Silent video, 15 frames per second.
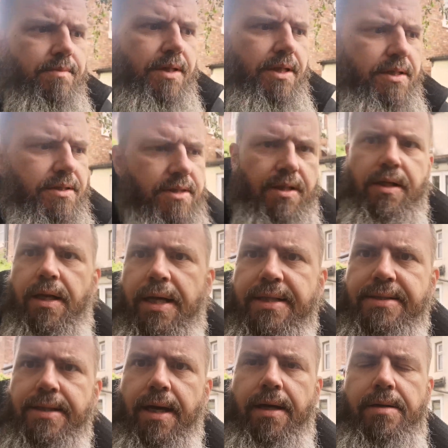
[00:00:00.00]
It's
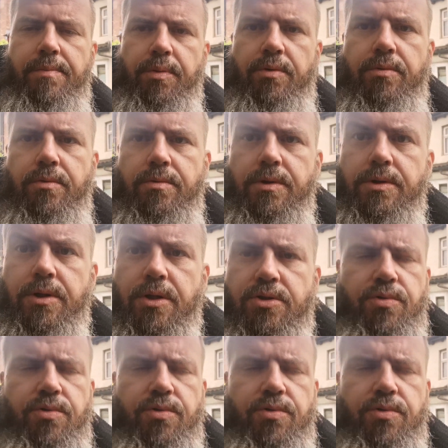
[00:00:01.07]
late April, it's the